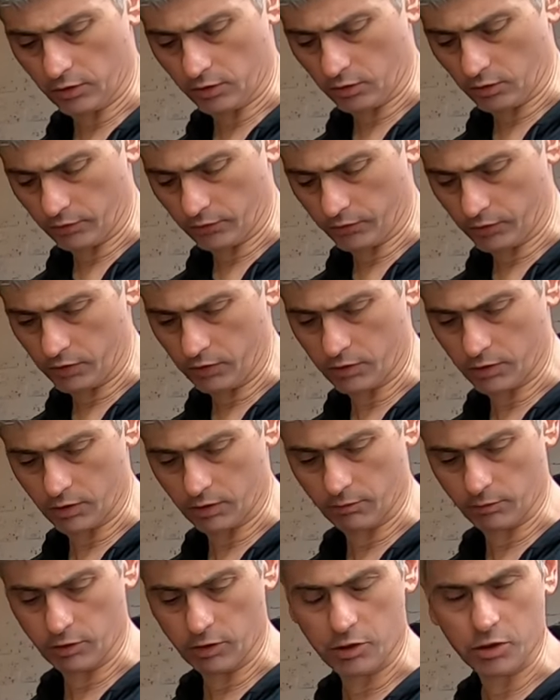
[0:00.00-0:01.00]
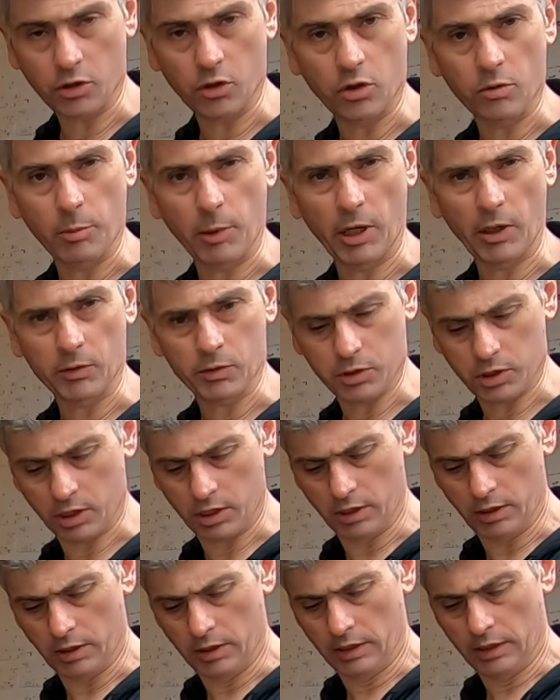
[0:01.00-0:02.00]
to go through, so I'm going to talk about
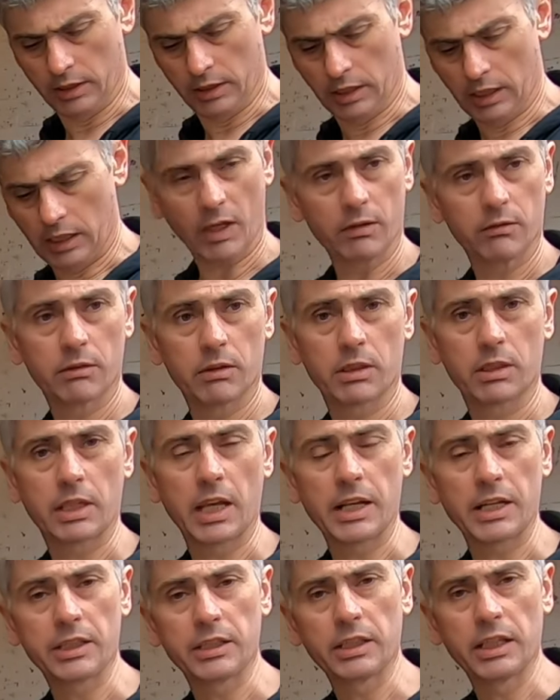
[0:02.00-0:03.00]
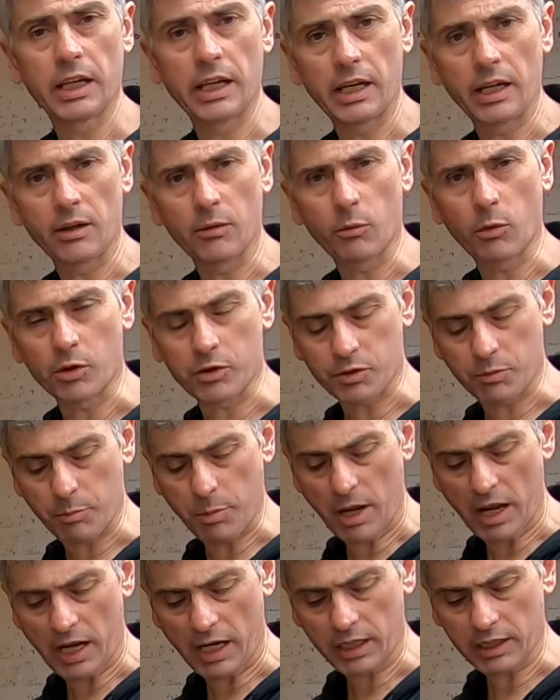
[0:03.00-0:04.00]
getting there, what to
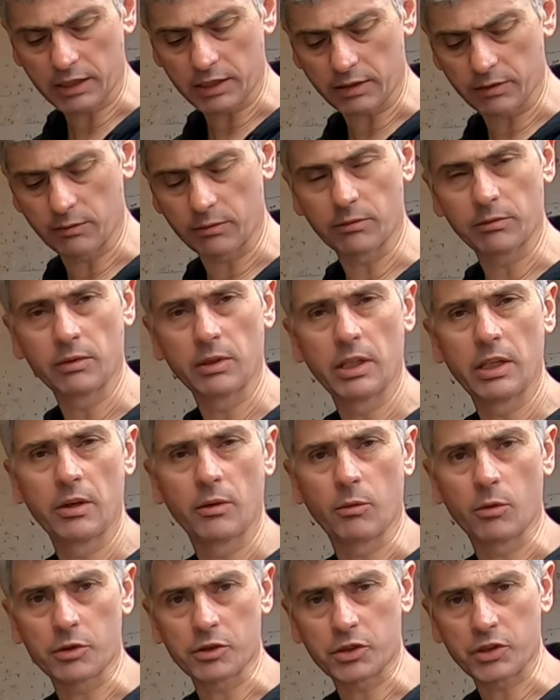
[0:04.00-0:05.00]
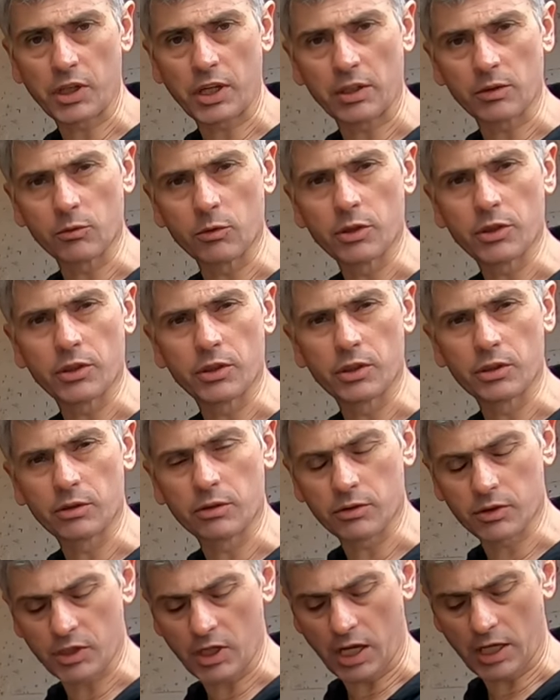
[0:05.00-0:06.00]
pack, what to take with
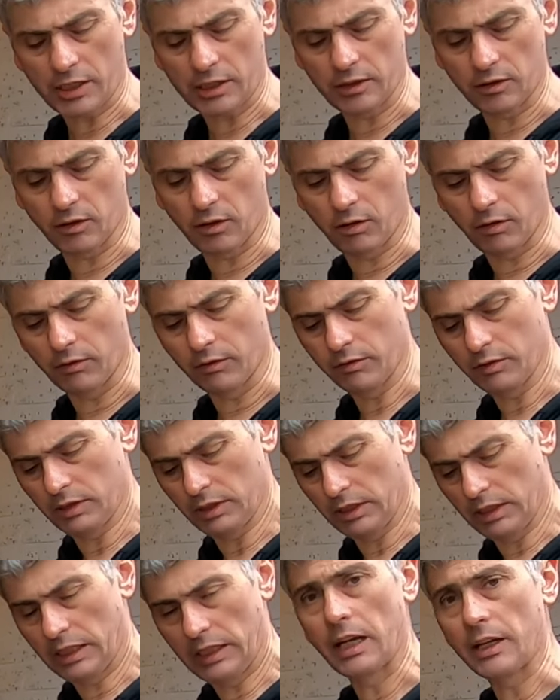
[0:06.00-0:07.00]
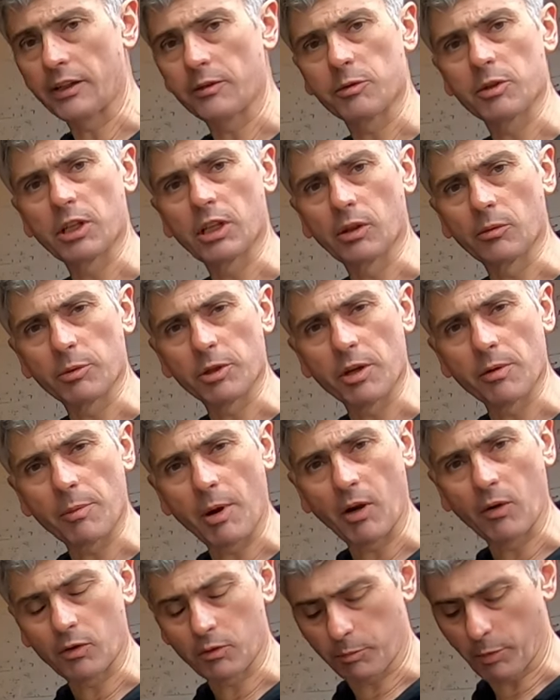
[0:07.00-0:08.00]
you, signing on, and a little bit
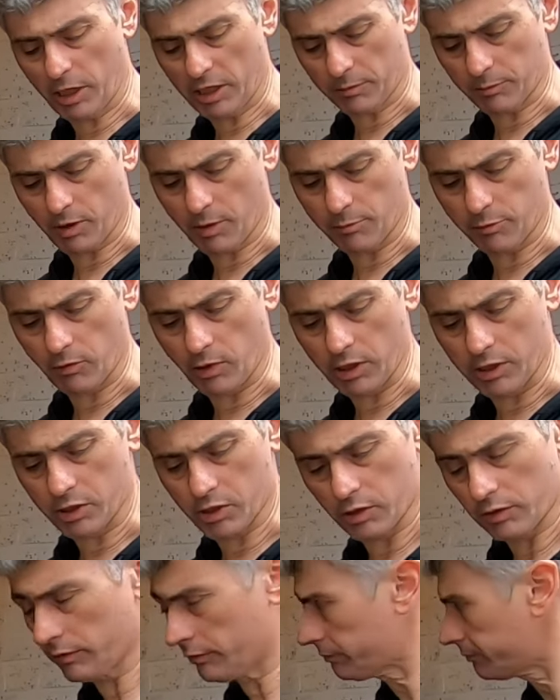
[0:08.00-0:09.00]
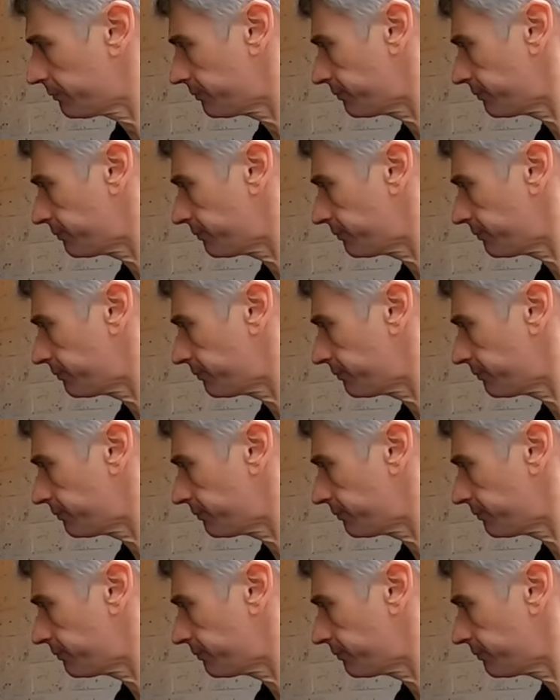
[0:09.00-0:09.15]
about bike preparation.